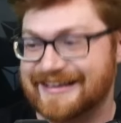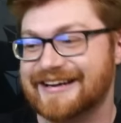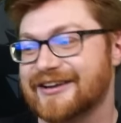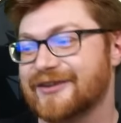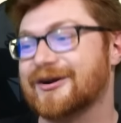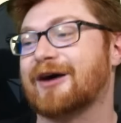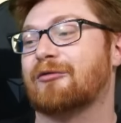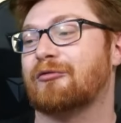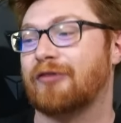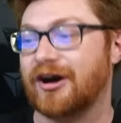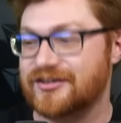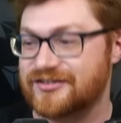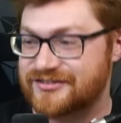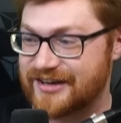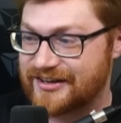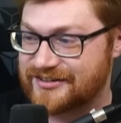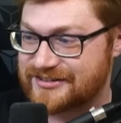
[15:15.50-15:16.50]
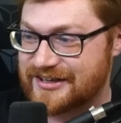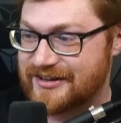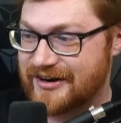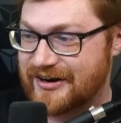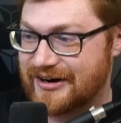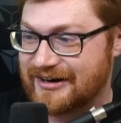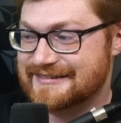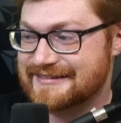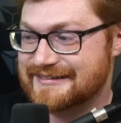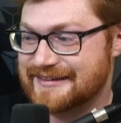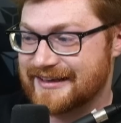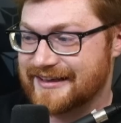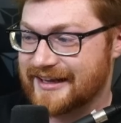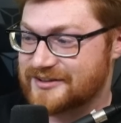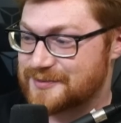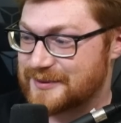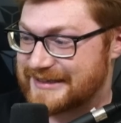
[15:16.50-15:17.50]
you got Rust Desk in there and
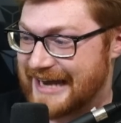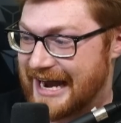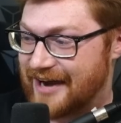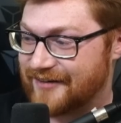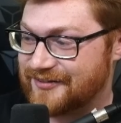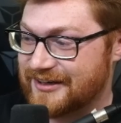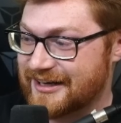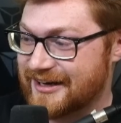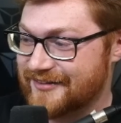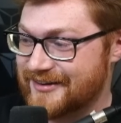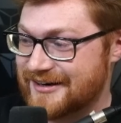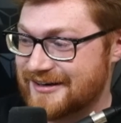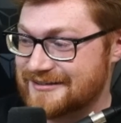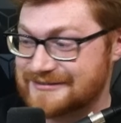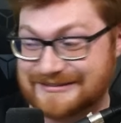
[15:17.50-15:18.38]
that's McAfee down there.